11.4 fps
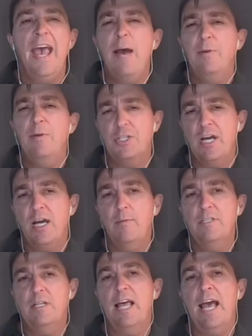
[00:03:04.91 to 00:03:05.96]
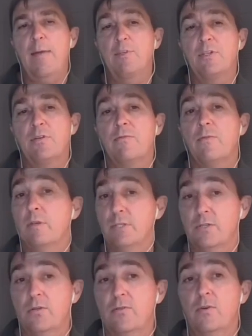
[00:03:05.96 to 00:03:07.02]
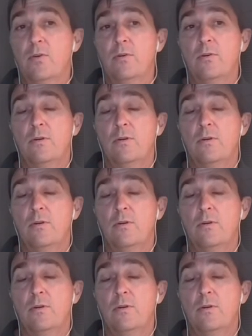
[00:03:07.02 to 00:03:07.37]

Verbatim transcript: How much time has elapsed for this server?